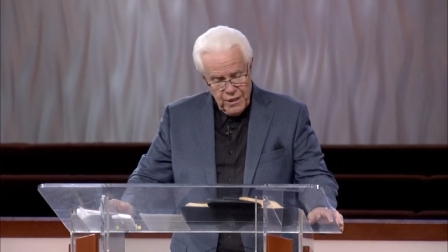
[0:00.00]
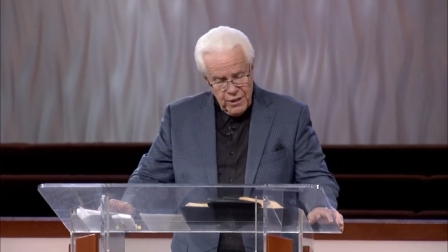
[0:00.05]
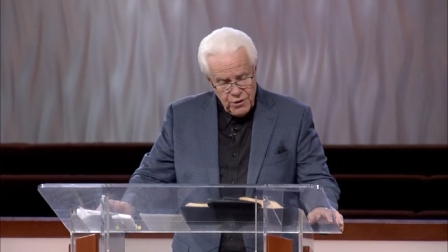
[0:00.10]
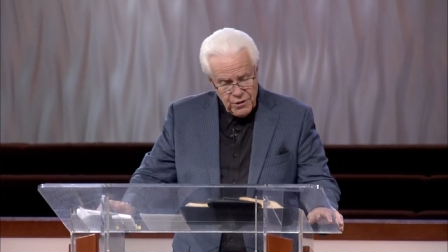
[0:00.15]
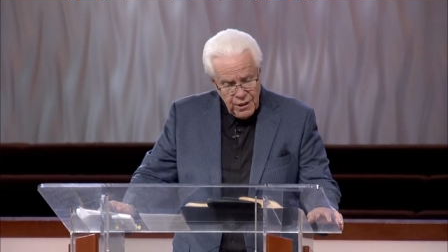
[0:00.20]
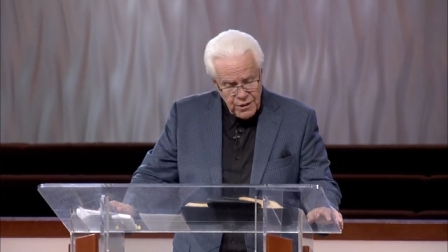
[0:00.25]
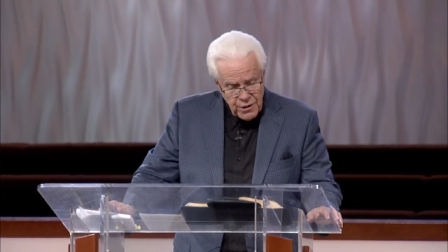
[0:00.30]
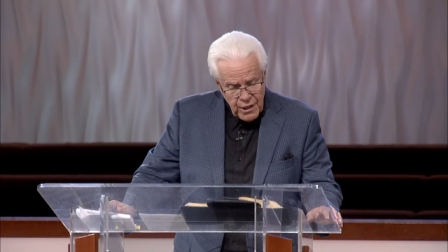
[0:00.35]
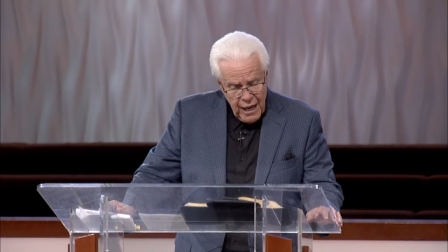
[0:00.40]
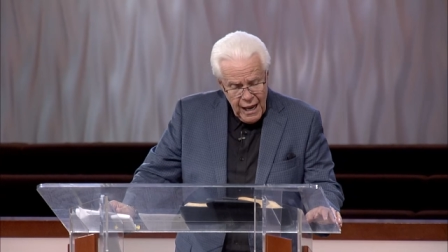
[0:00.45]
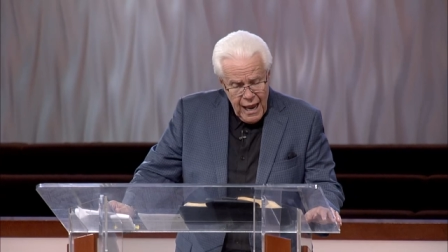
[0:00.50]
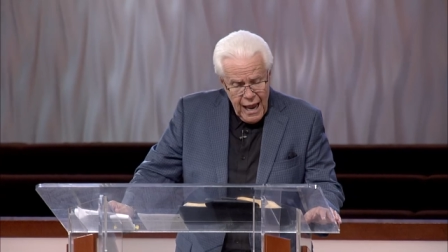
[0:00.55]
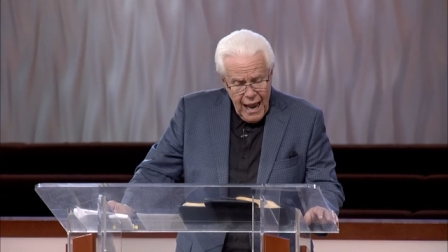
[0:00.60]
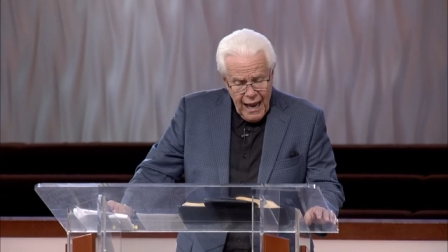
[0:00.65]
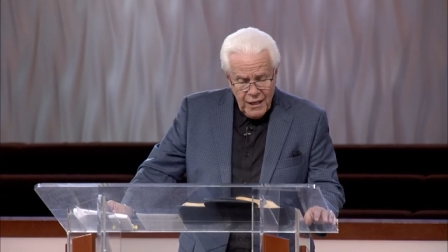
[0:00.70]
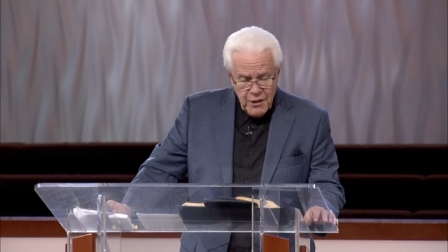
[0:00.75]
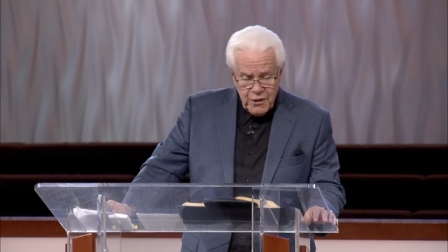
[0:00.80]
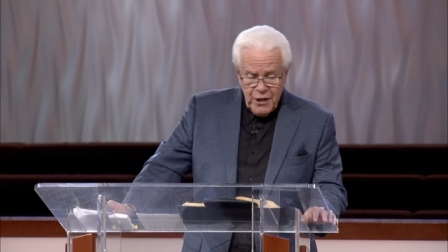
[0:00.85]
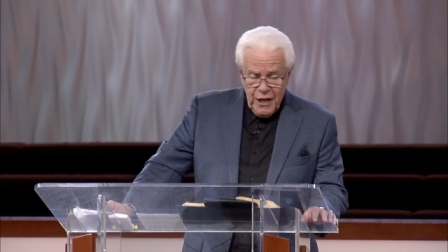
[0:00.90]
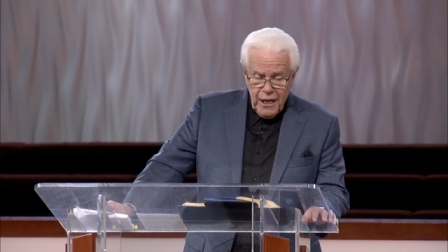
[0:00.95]
It says,
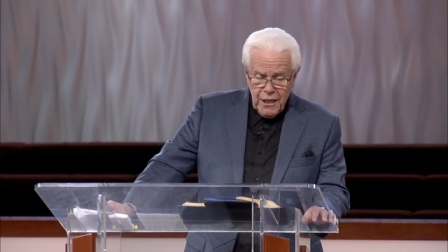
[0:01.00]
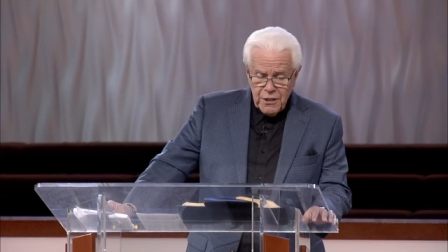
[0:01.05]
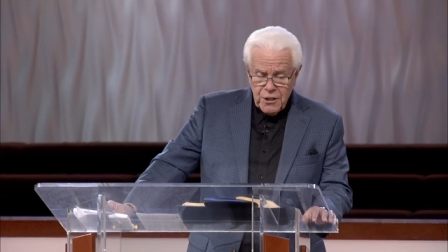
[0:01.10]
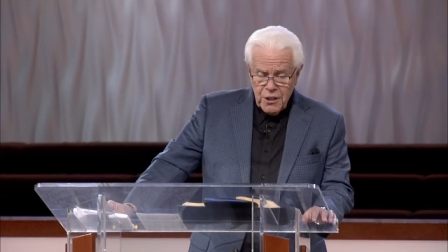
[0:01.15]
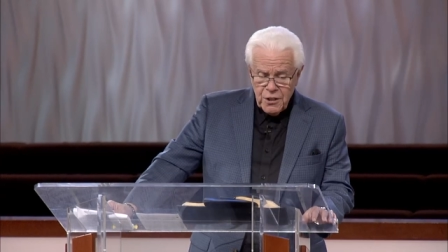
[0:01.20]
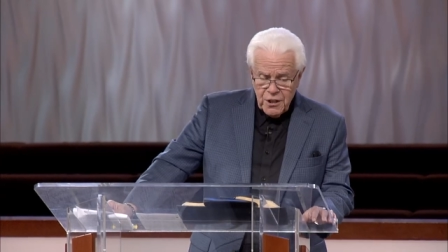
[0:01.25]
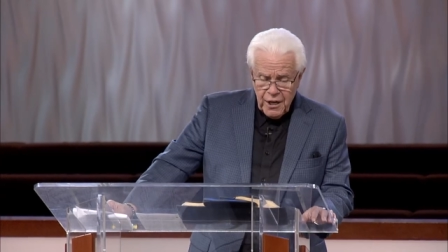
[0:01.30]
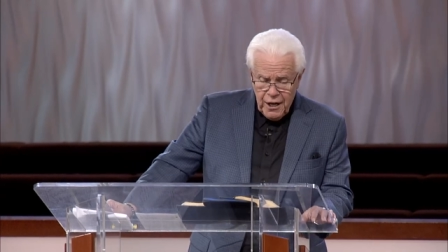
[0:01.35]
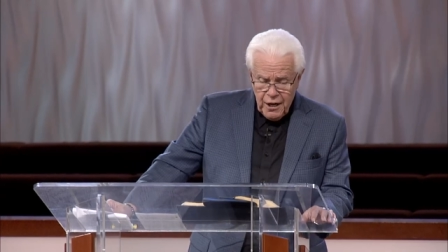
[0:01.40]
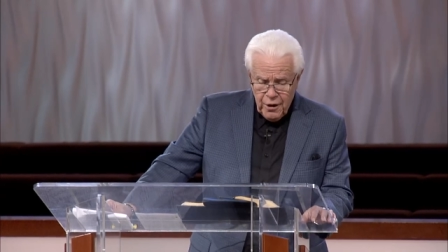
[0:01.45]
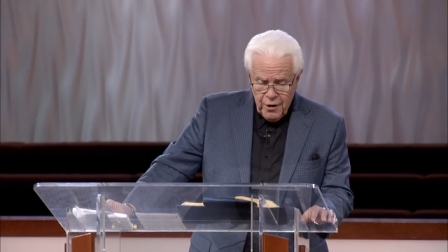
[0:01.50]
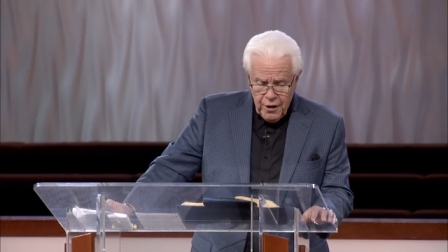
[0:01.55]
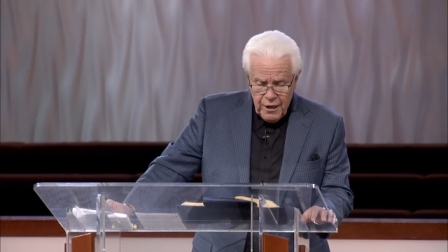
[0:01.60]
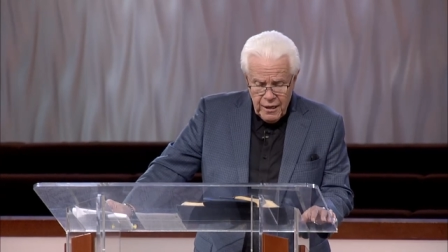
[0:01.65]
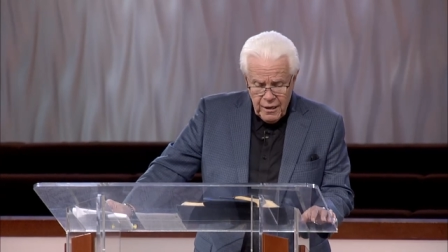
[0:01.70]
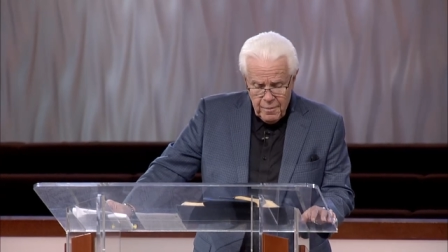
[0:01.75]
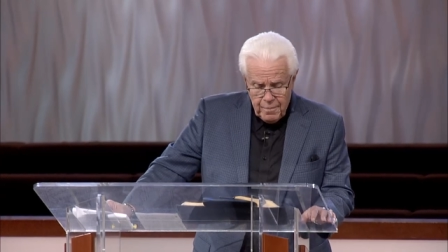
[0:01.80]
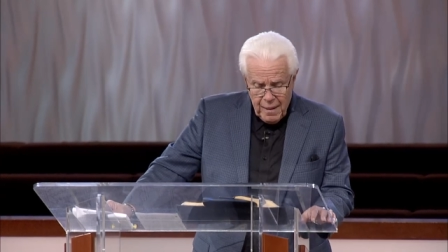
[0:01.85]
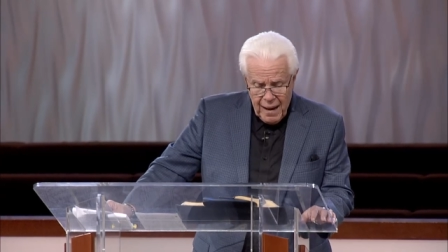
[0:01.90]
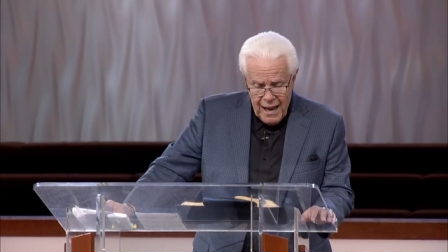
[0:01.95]
And Jesus entered
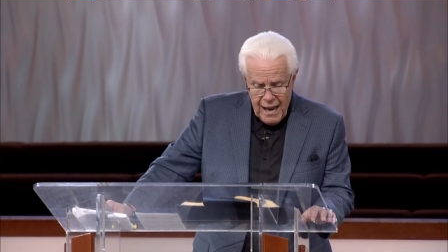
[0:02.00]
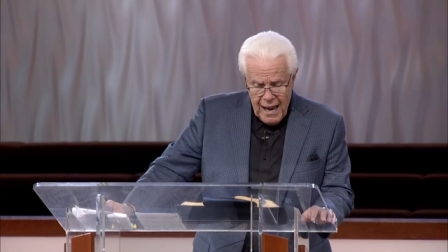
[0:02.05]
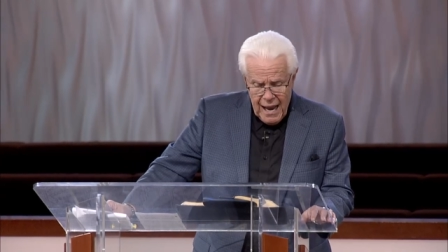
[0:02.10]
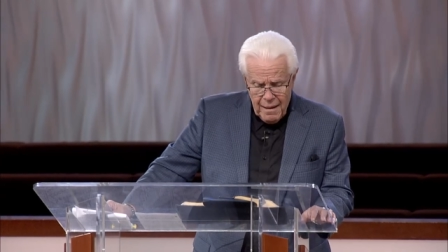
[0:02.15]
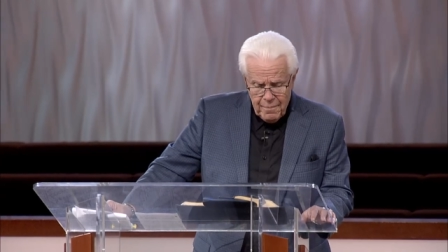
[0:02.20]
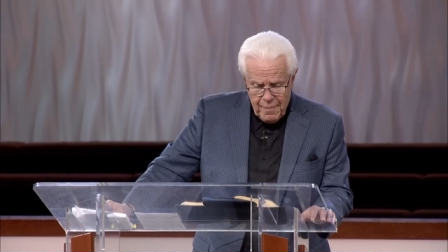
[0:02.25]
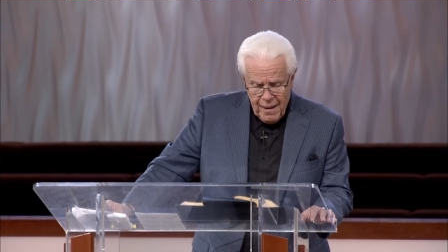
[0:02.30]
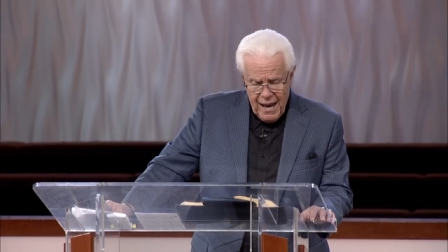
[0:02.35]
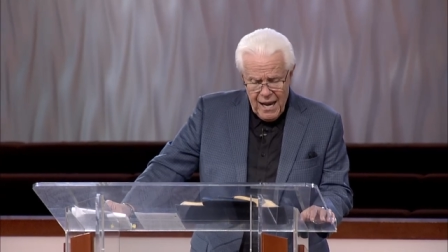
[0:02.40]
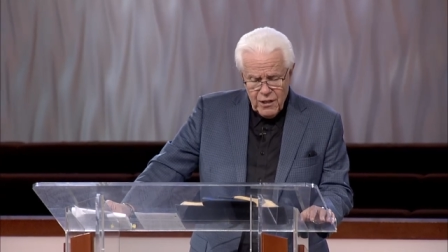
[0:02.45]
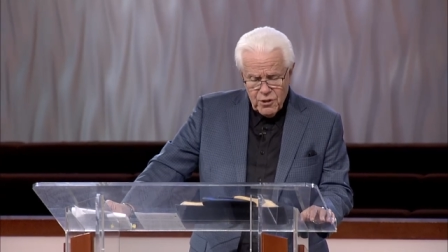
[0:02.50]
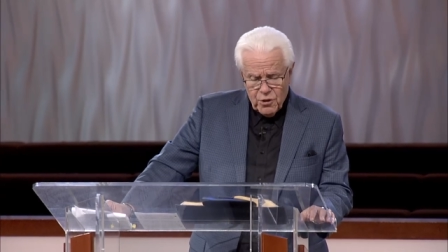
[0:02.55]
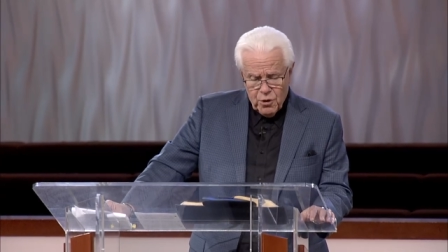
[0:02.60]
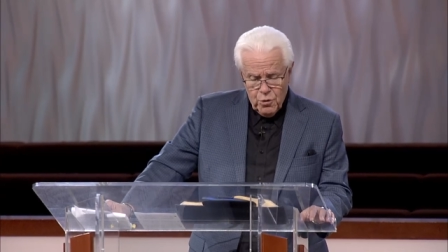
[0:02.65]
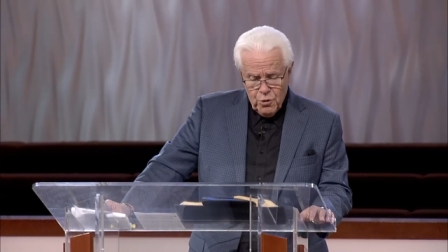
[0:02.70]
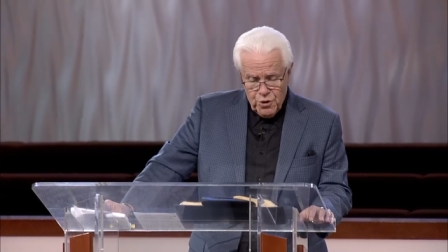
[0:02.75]
and passed through